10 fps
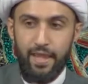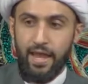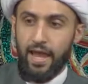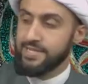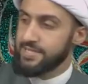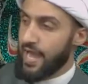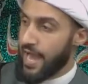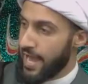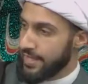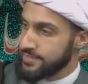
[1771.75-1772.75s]
has a
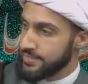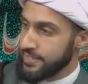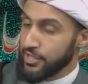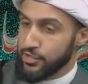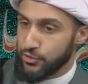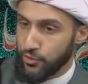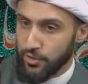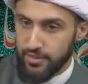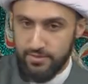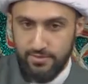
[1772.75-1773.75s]
hand in
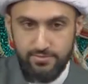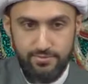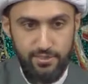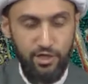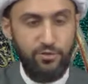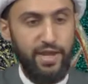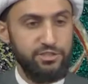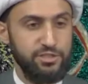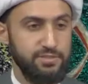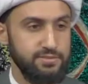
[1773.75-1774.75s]
your
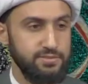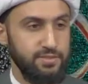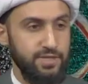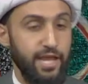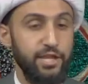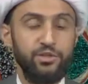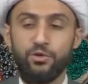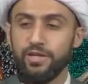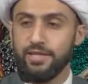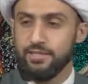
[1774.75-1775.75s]
creation and
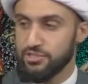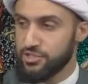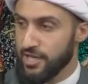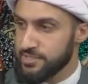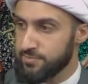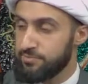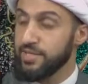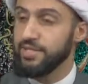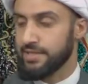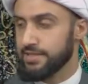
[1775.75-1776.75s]
your just
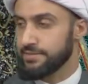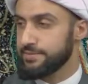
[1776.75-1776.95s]
being.